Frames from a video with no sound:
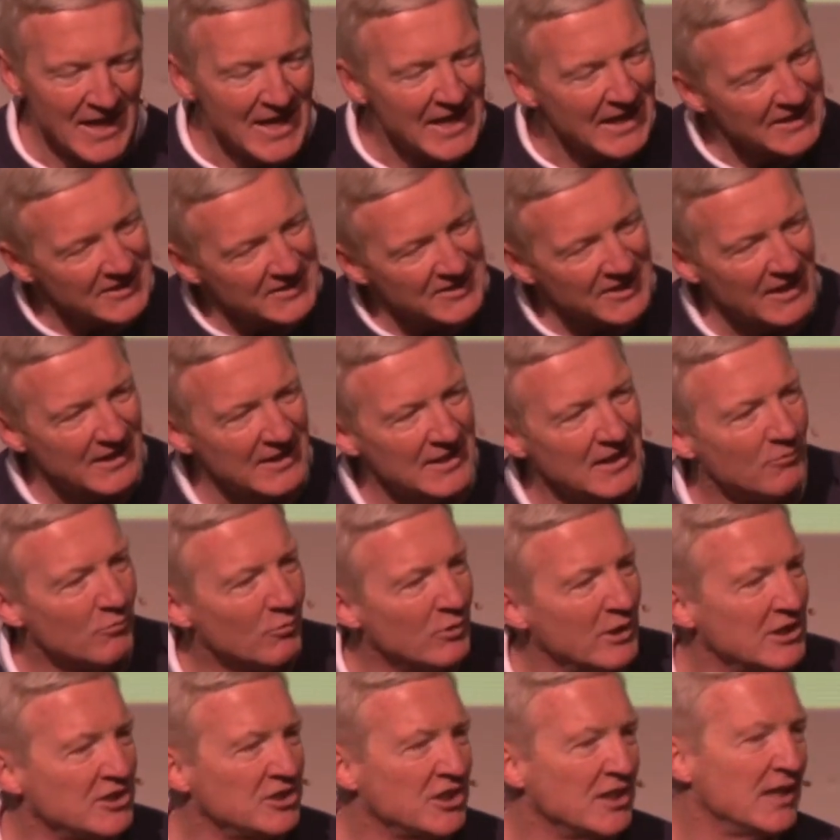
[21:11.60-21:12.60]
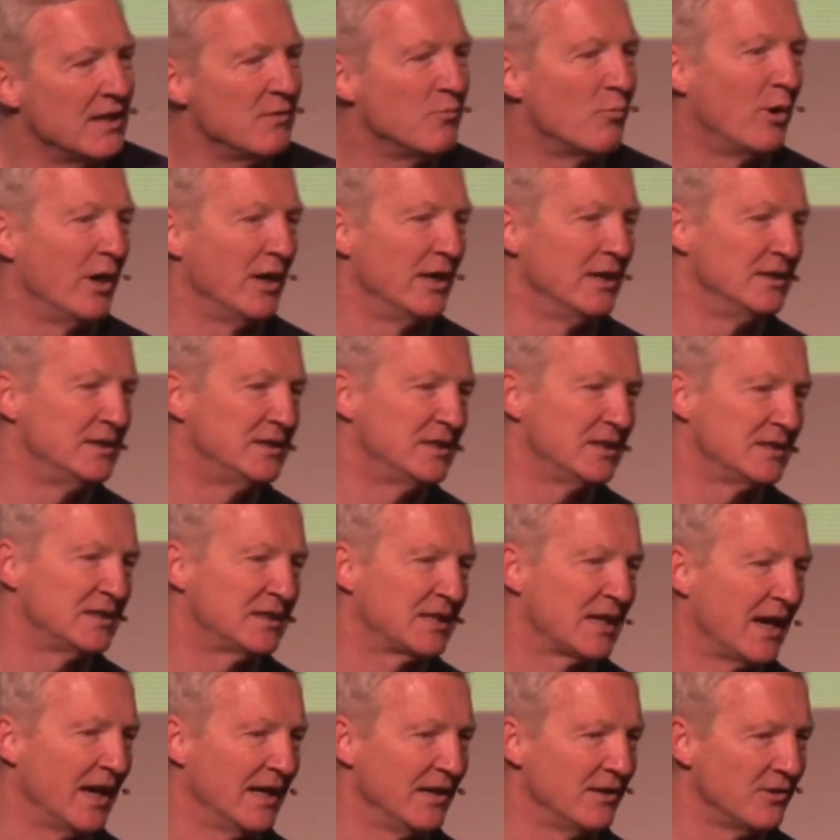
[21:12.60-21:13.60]
He said he originally wanted to
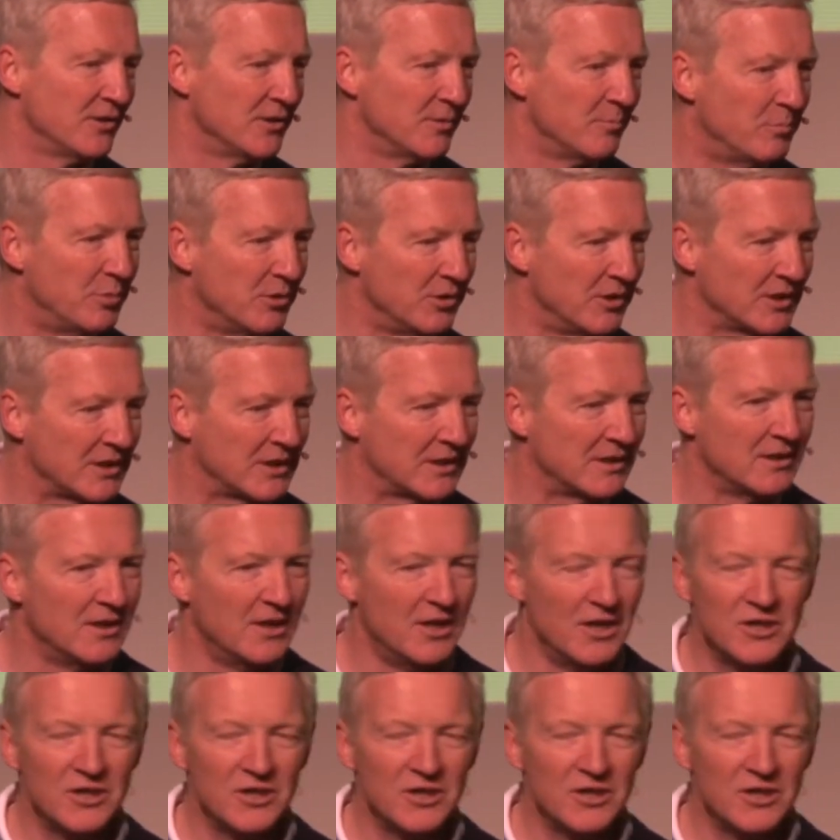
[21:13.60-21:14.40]
title the book